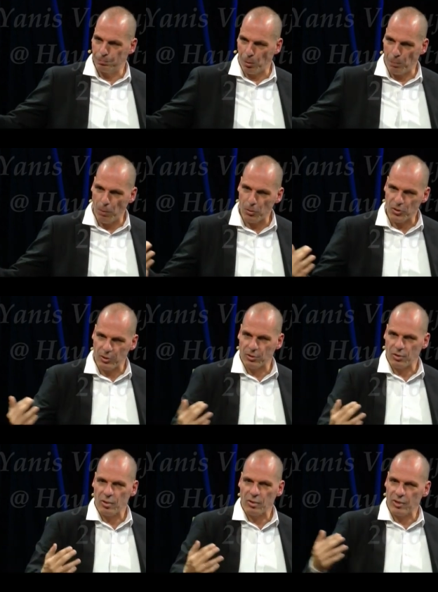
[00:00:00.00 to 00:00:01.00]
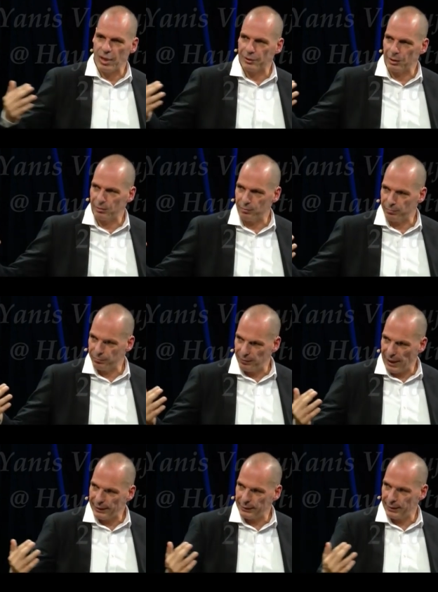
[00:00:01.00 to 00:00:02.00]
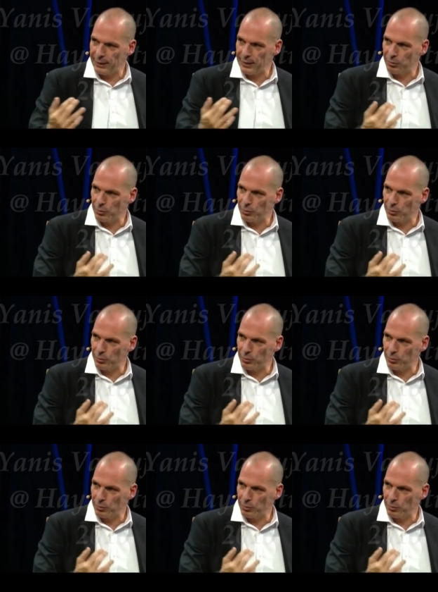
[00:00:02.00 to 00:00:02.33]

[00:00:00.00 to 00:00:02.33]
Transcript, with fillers: proposals started flagging